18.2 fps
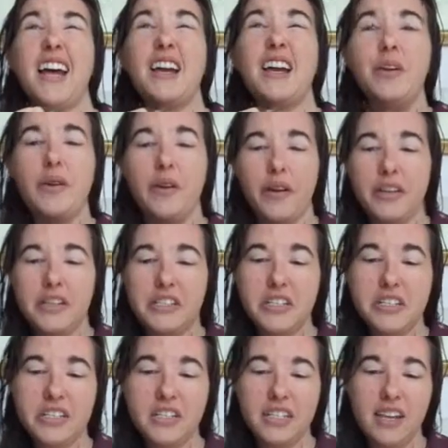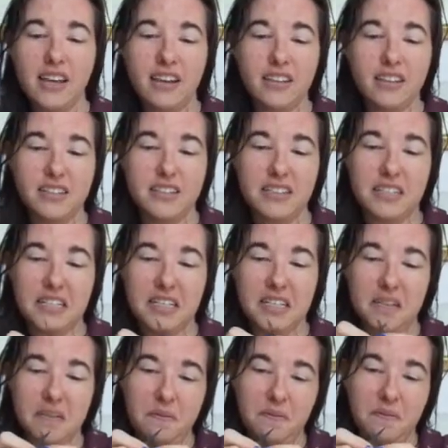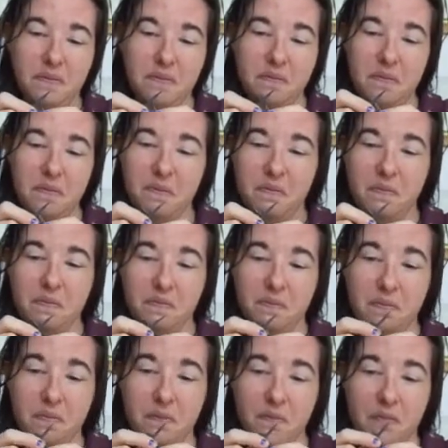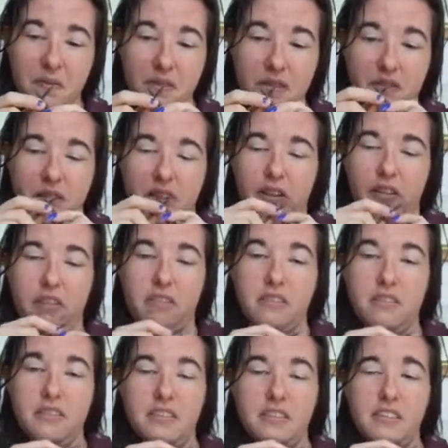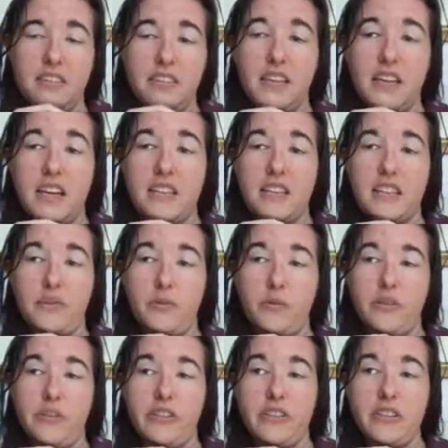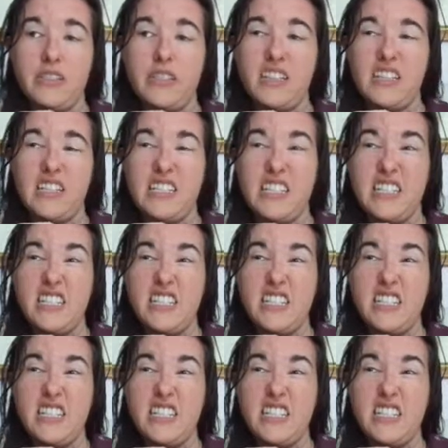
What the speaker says: I don't know, it just sounds, oh, hang on, that's even worse.